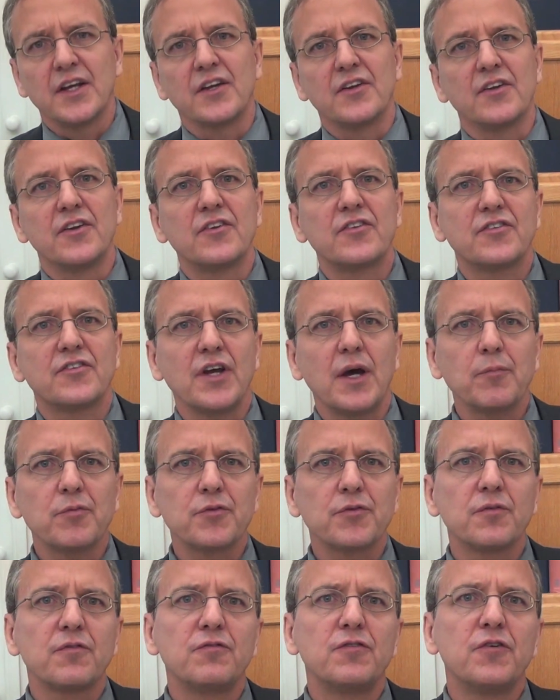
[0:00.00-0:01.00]
and
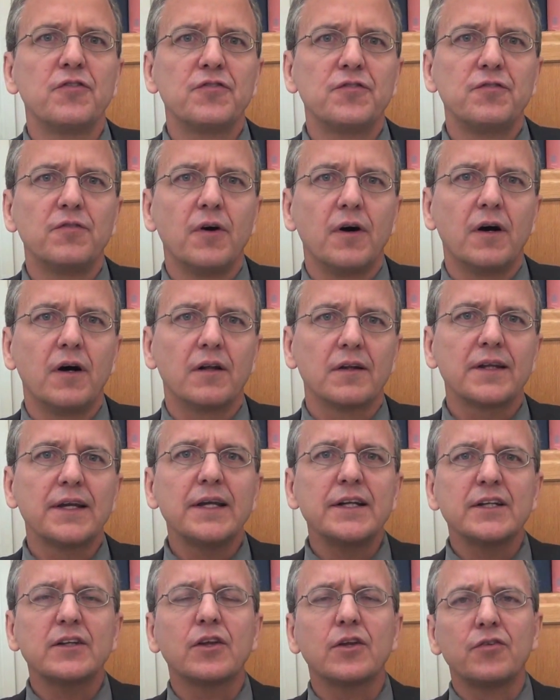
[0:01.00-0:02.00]
steps
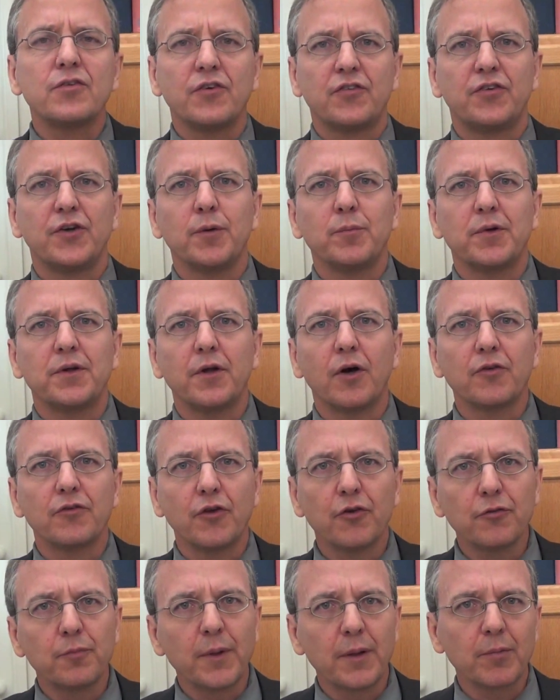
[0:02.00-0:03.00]
leading to the fulfillment of
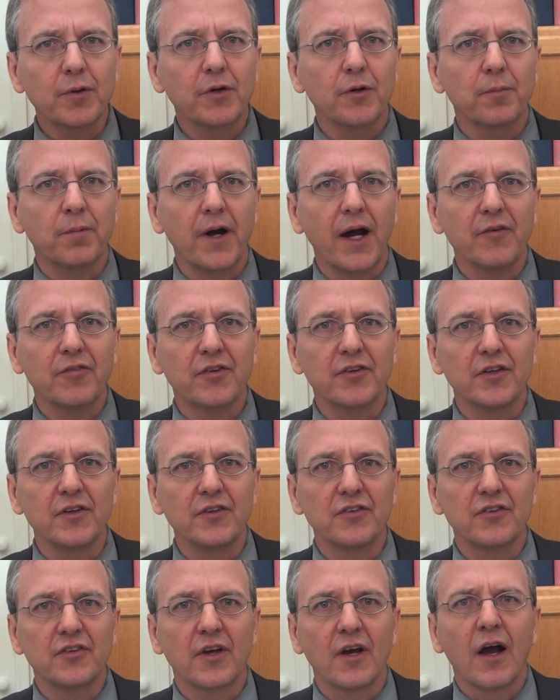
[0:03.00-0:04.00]
those biblical
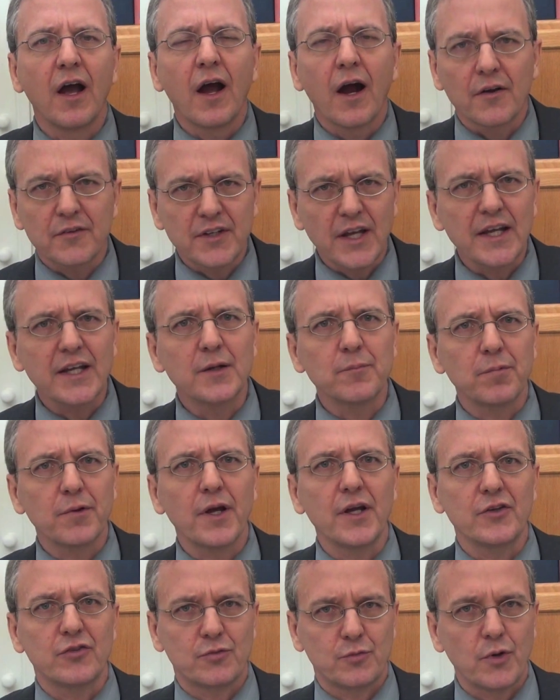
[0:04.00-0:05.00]
prophecies are taking
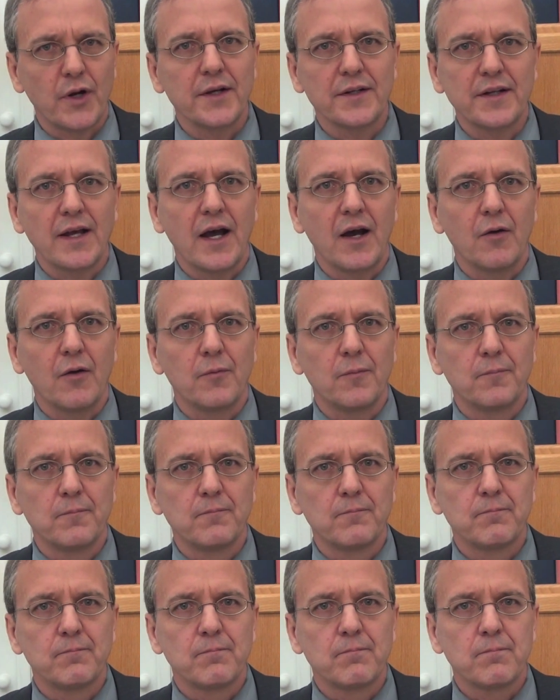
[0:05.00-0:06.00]
place right now.
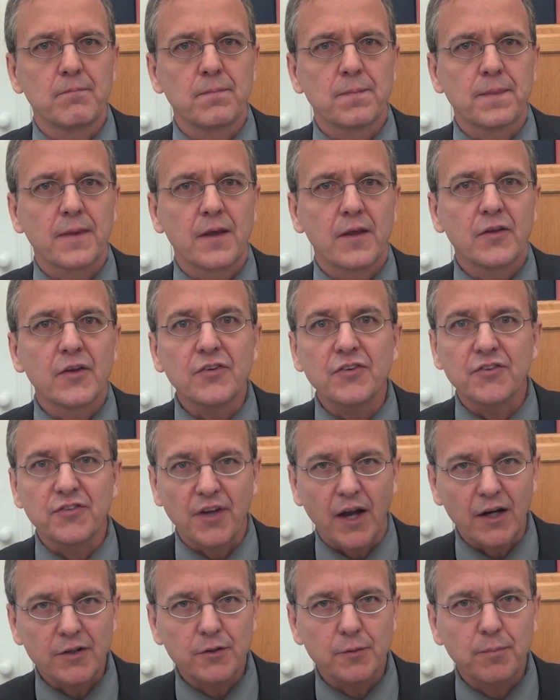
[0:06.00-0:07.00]
This is
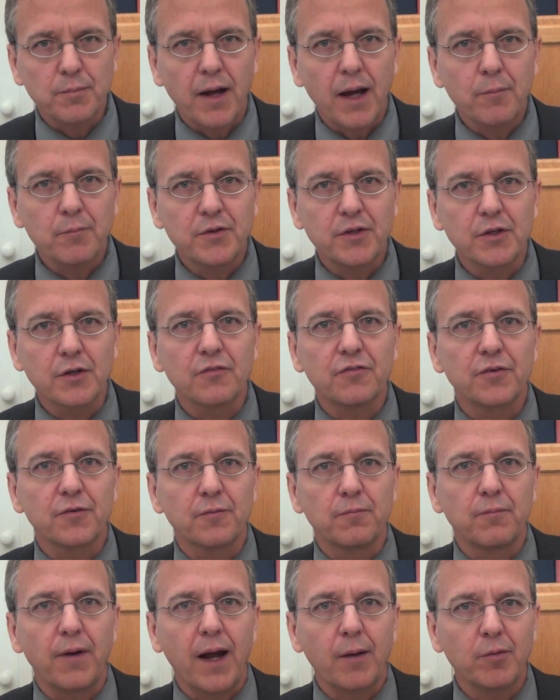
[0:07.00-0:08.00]
Dr. Bob Thiel for
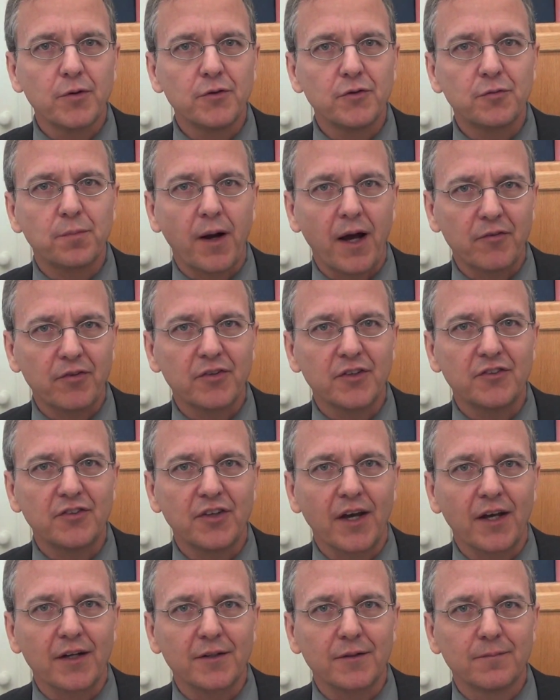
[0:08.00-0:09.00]
the Bible News Prophecy
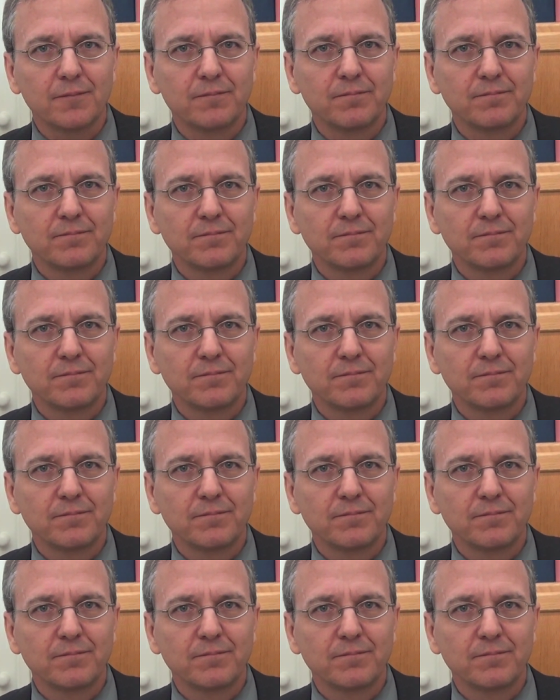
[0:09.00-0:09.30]
Channel.